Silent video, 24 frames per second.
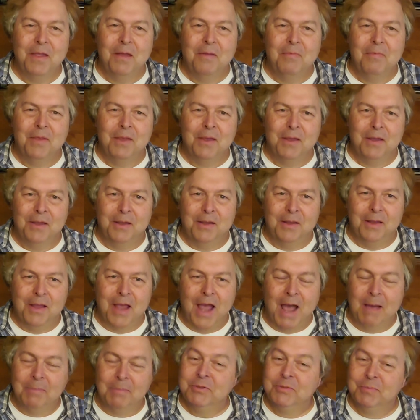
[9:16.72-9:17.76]
The
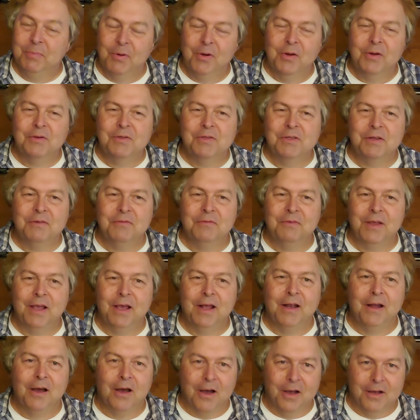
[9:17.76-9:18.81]
Habsburgs in
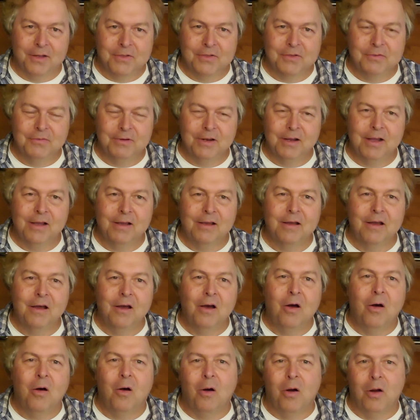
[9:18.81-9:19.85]
Vienna, Austria,
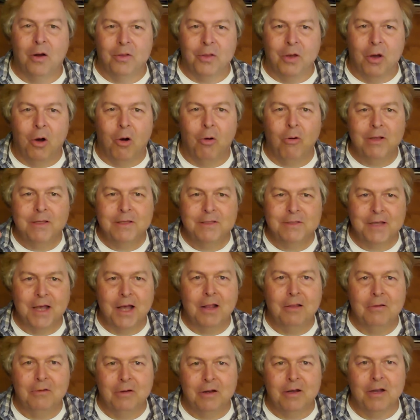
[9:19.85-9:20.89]
or the
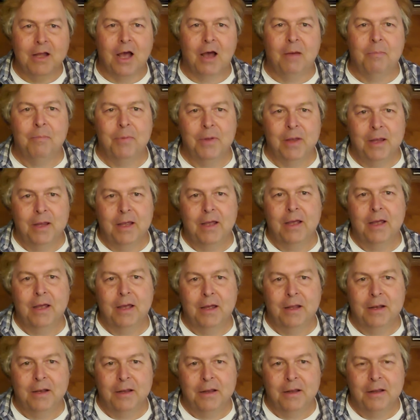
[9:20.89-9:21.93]
Hohenzollern up
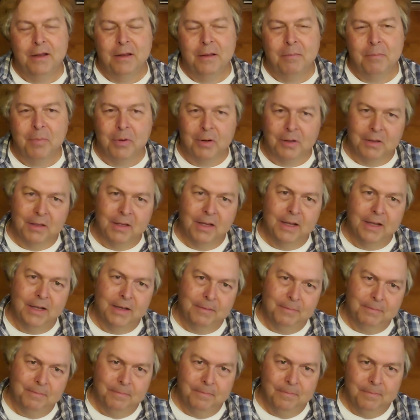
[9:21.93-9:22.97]
in
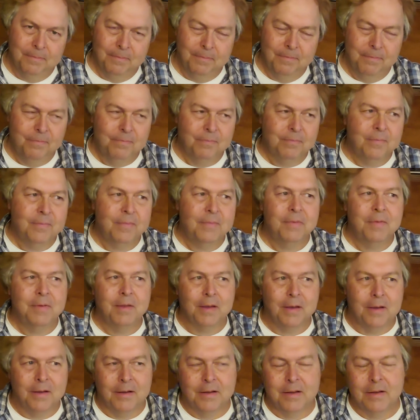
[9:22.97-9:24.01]
Berlin
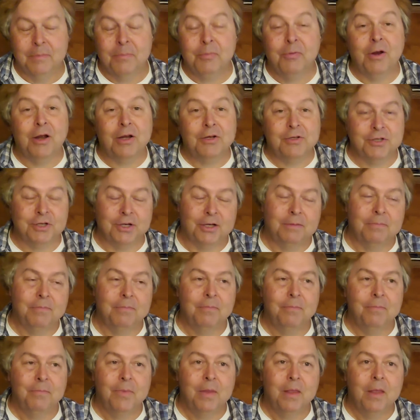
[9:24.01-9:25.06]
in Prussia?
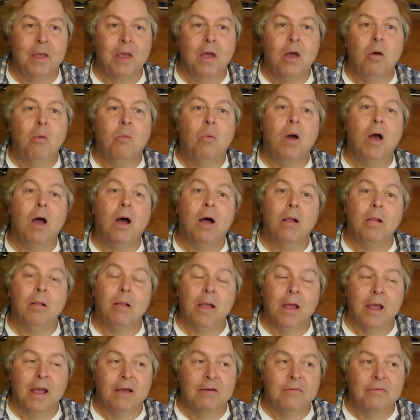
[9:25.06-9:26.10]
Well,
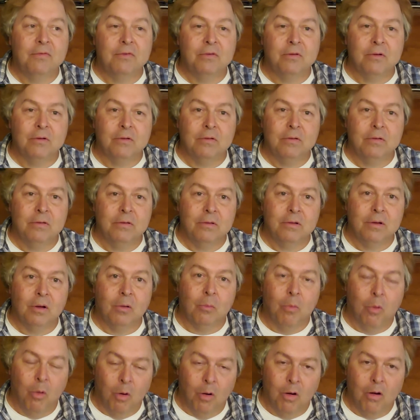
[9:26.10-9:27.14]
after a
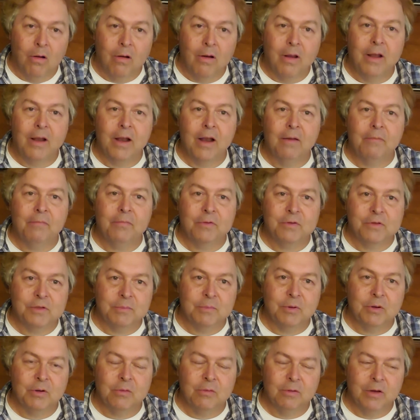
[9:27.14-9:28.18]
war and after some
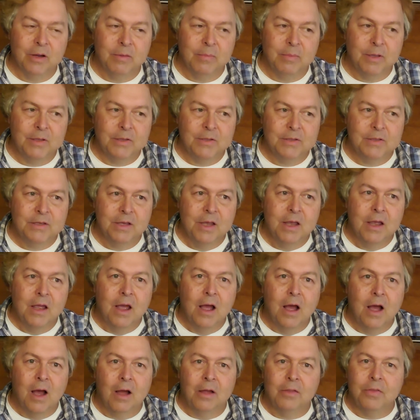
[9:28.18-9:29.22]
agreements,
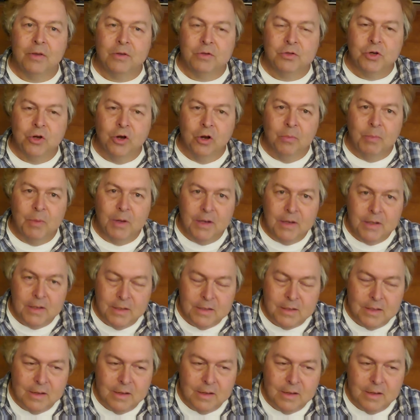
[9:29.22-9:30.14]
the German